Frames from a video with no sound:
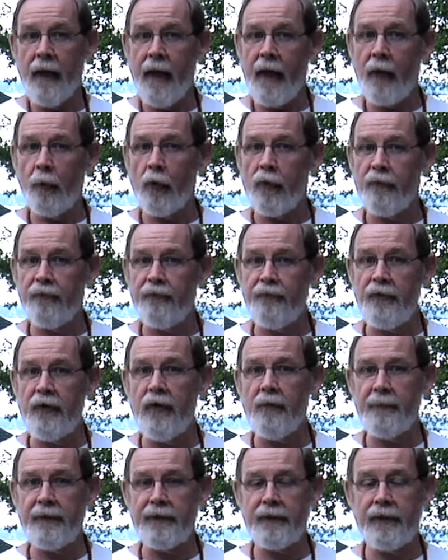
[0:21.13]
And we're
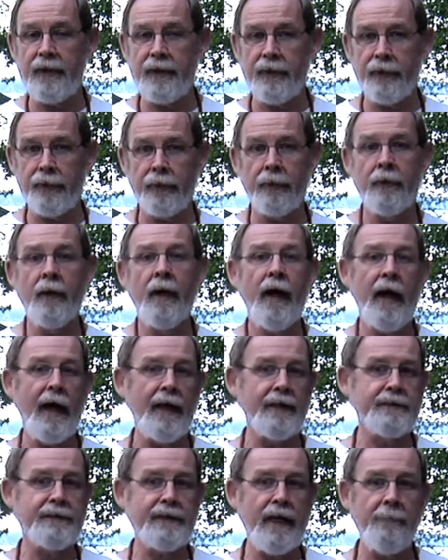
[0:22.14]
filming here
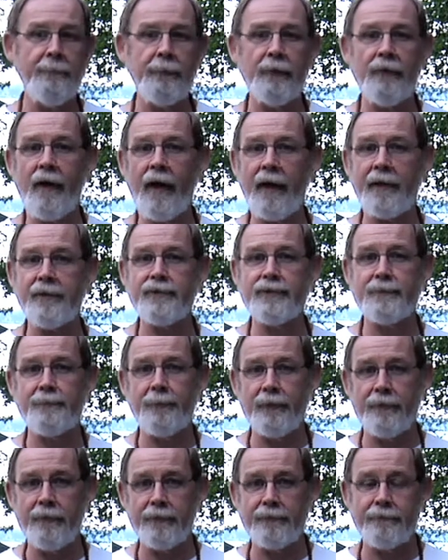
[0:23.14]
at Temple Heights
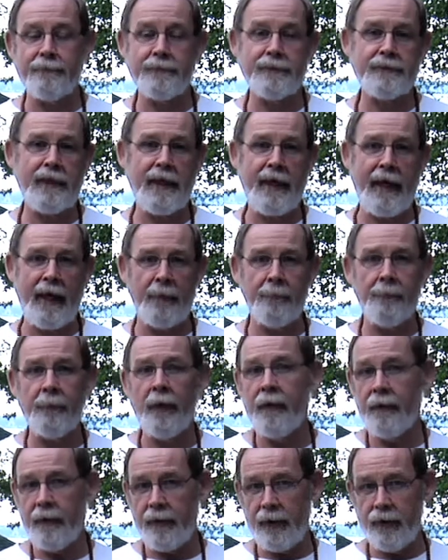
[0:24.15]
Spiritualist Camp
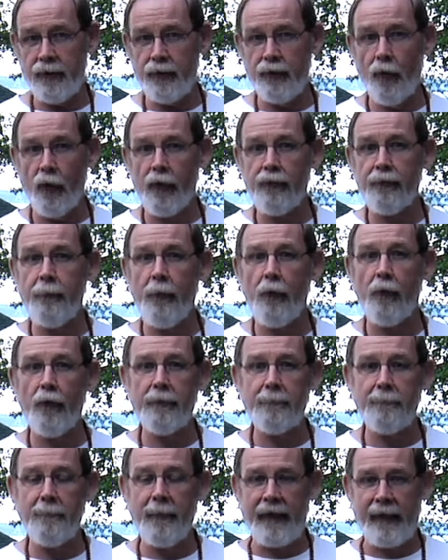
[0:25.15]
in
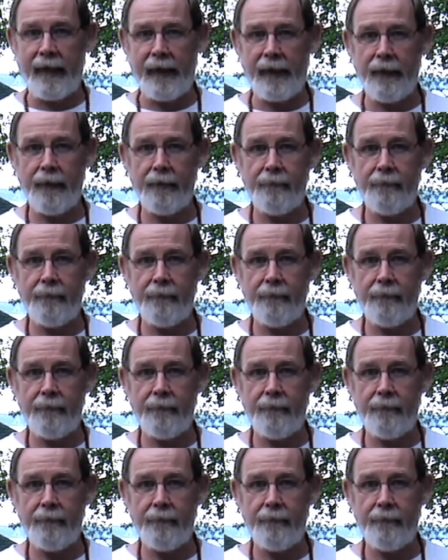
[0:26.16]
Northport, Maine.